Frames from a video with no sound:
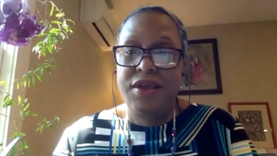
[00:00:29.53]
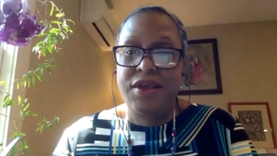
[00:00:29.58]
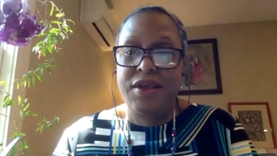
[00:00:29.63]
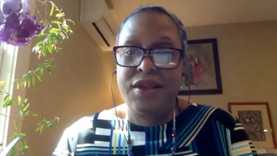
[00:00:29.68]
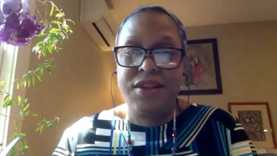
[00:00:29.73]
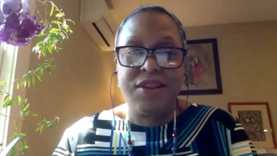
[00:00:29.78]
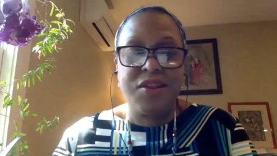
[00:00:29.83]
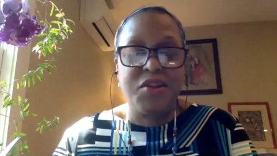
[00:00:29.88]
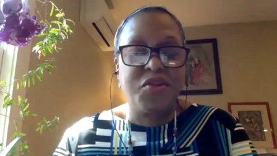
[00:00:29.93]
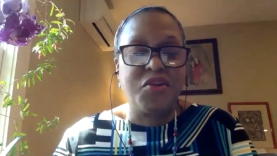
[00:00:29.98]

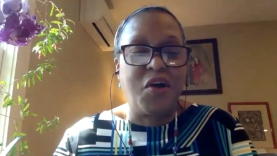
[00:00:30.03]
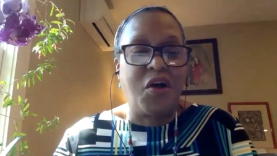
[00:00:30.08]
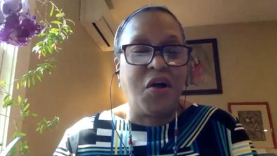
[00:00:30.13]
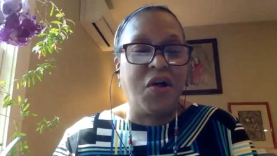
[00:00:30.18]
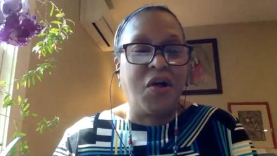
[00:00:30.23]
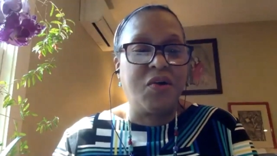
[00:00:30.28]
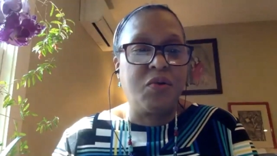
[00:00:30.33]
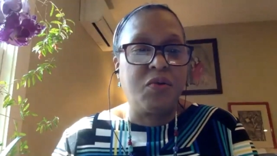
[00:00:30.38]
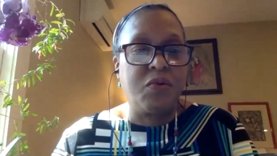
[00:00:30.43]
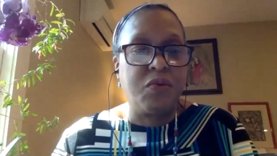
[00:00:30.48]
That's a
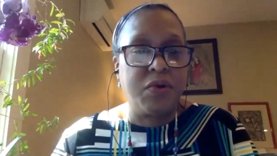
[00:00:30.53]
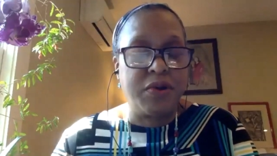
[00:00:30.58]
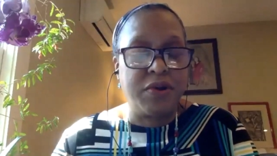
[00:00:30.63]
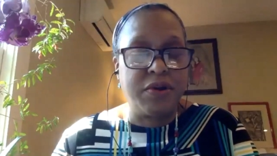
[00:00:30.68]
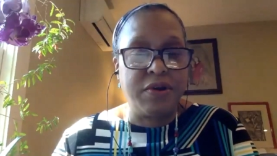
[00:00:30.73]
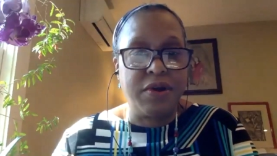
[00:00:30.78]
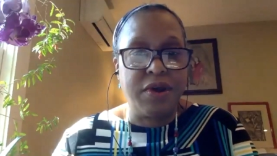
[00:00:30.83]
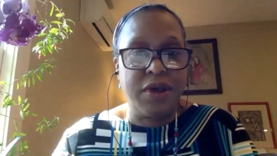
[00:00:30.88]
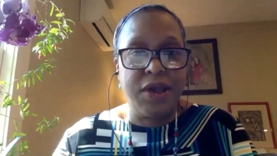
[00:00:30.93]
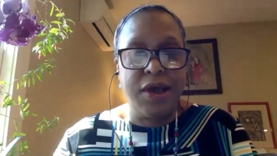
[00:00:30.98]
tall
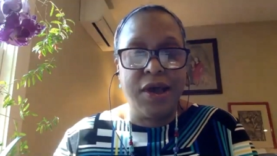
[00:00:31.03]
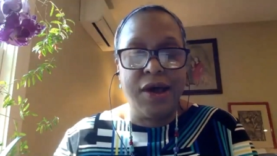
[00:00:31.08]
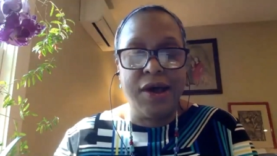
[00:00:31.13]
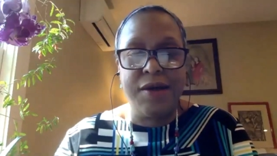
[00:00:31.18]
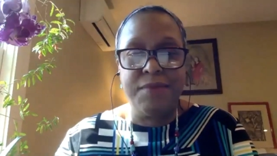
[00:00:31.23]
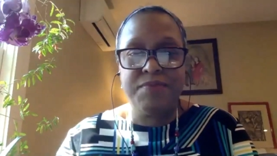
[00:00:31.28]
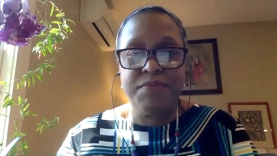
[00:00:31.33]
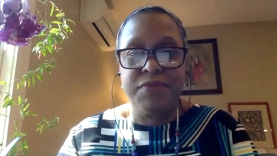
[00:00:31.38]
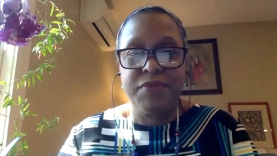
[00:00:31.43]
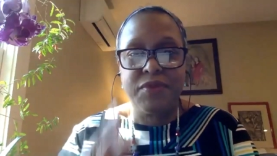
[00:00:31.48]
order.
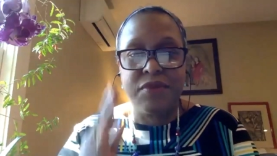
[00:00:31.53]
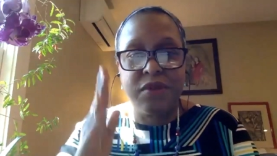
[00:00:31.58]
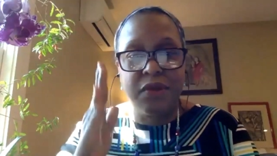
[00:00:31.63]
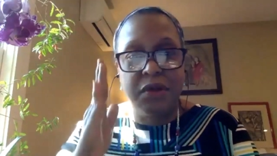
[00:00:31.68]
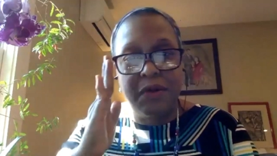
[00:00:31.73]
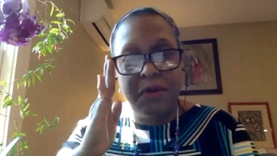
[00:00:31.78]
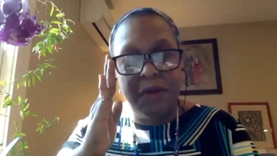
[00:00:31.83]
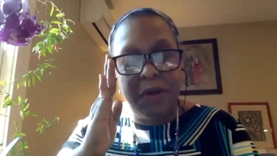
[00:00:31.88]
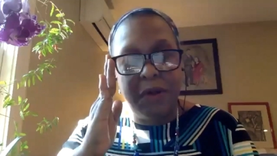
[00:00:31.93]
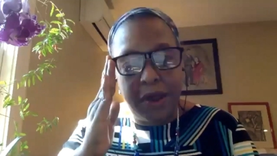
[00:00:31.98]
Um,
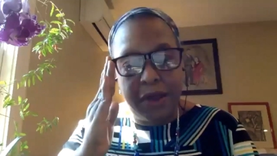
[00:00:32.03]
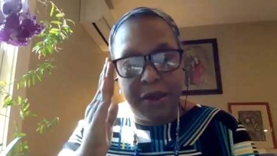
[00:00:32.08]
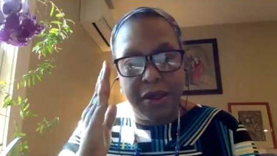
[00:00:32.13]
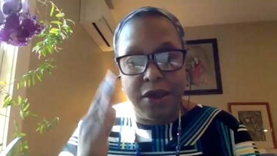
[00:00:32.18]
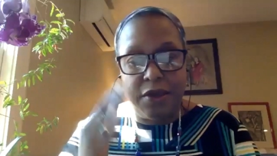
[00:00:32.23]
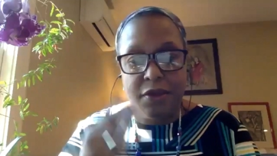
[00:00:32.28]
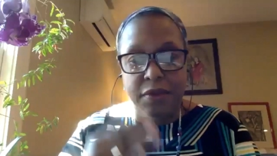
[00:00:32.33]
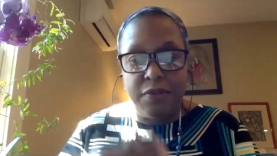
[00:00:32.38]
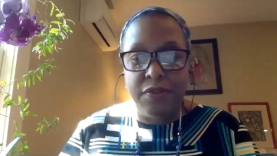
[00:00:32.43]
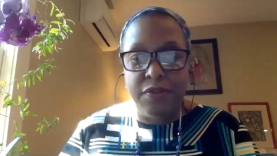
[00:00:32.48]
so I,
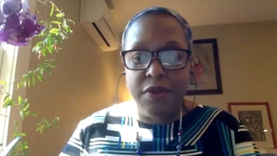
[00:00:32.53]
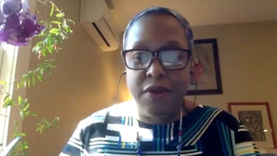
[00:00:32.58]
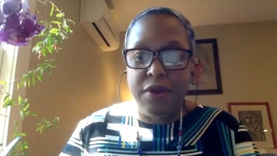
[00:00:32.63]
I,